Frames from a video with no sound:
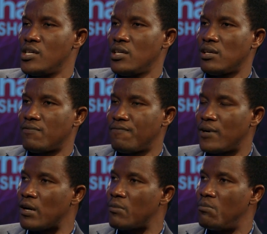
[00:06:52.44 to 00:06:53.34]
if
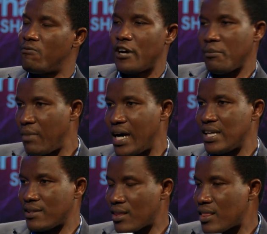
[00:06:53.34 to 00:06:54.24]
for a man
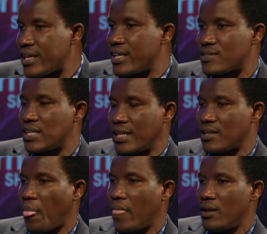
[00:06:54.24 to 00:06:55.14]
that thinks that
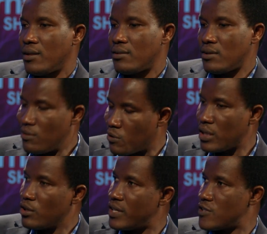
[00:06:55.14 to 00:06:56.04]

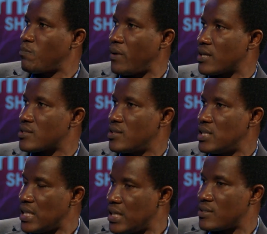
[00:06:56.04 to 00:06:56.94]
real respect
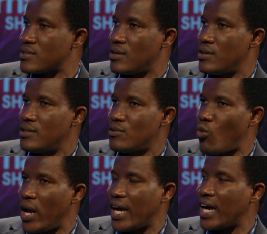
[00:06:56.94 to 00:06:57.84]
is
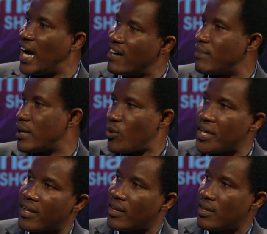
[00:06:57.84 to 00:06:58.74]
when I can have my
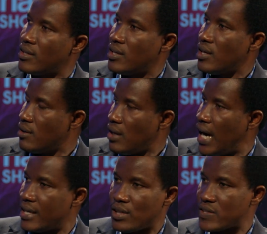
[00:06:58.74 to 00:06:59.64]
way,
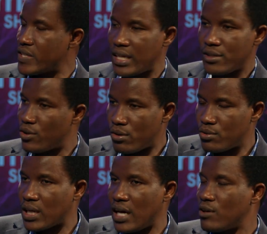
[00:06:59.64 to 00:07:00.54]
and you're saying no,
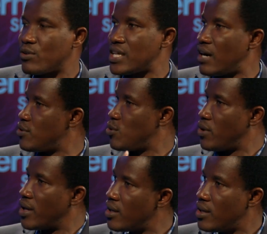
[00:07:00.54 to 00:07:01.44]
you can't always have your
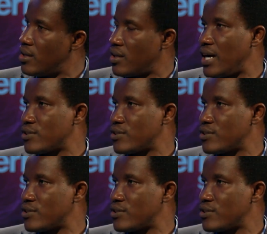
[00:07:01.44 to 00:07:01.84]
way. It has